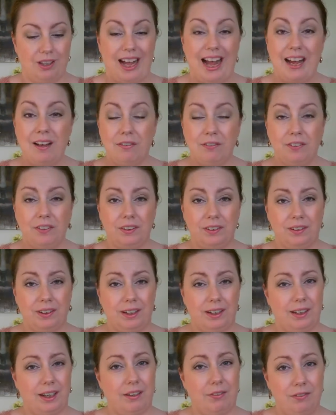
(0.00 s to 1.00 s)
I feel
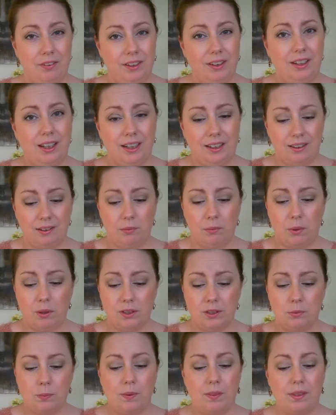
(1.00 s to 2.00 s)
like the
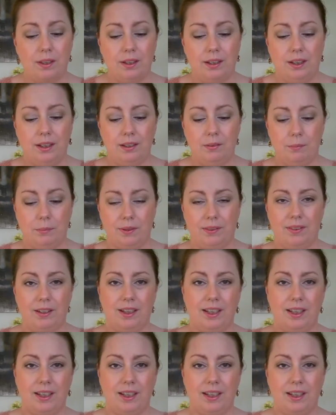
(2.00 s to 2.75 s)
ones with the